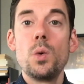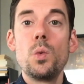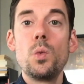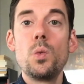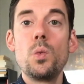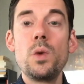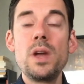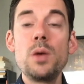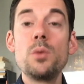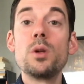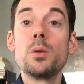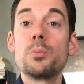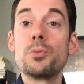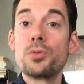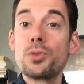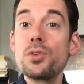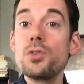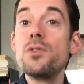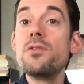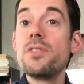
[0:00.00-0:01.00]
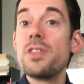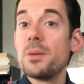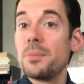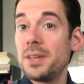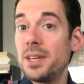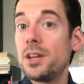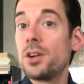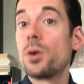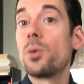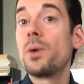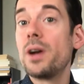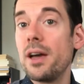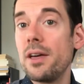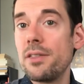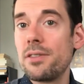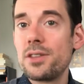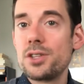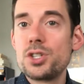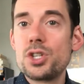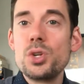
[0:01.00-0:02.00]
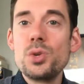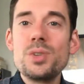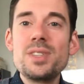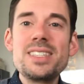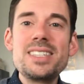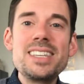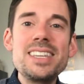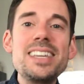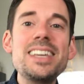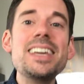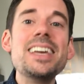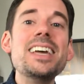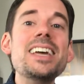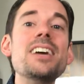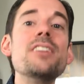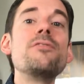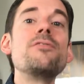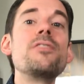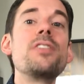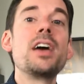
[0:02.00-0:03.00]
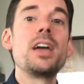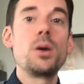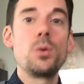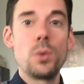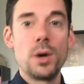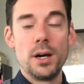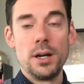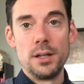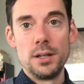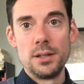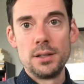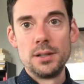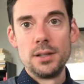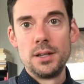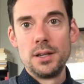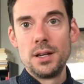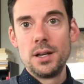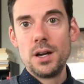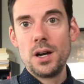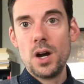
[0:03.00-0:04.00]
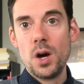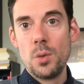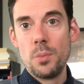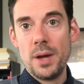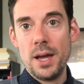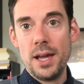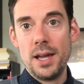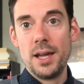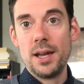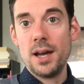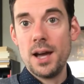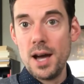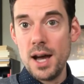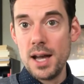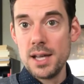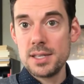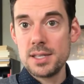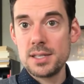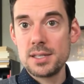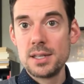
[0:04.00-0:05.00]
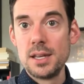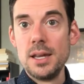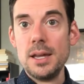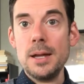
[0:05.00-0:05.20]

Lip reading: we will prove them herewith to see if they will obey us.